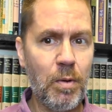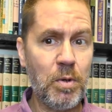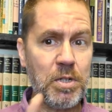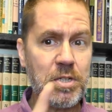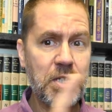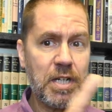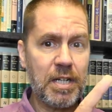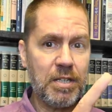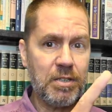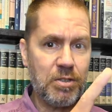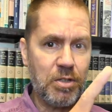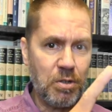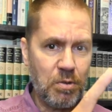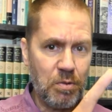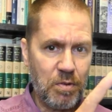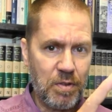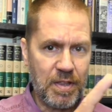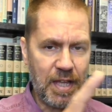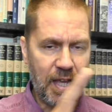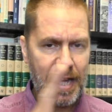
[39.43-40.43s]
Wish I could
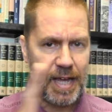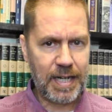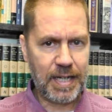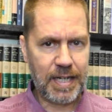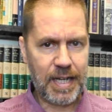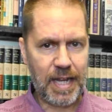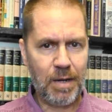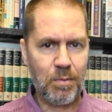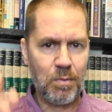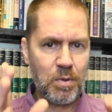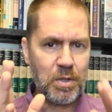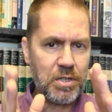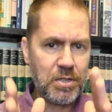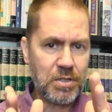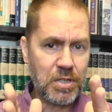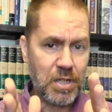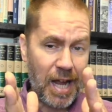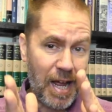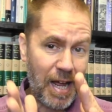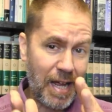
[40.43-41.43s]
do that again. Wish
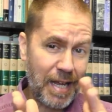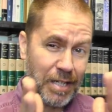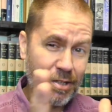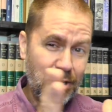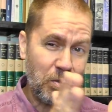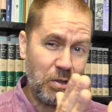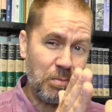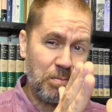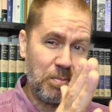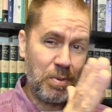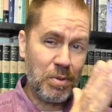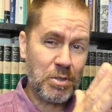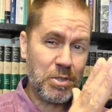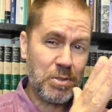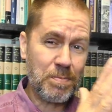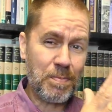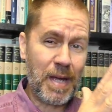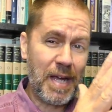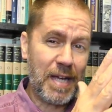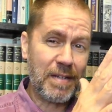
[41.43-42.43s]
I could push
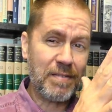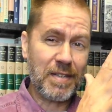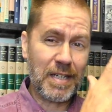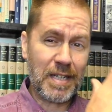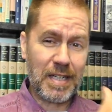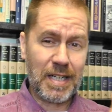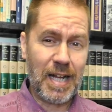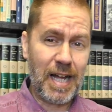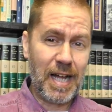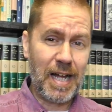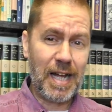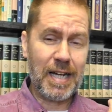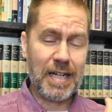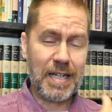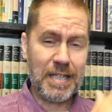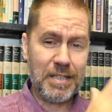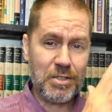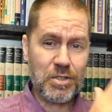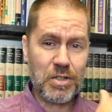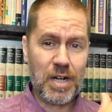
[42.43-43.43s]
back the clock
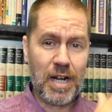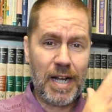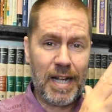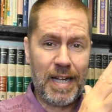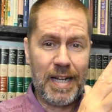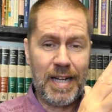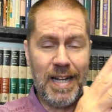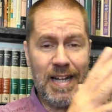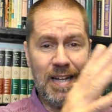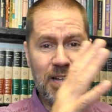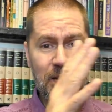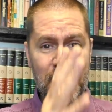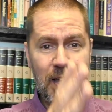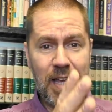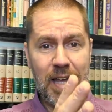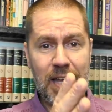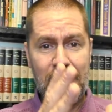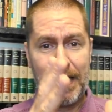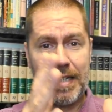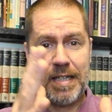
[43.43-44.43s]
and try
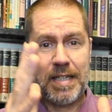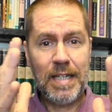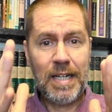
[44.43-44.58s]
that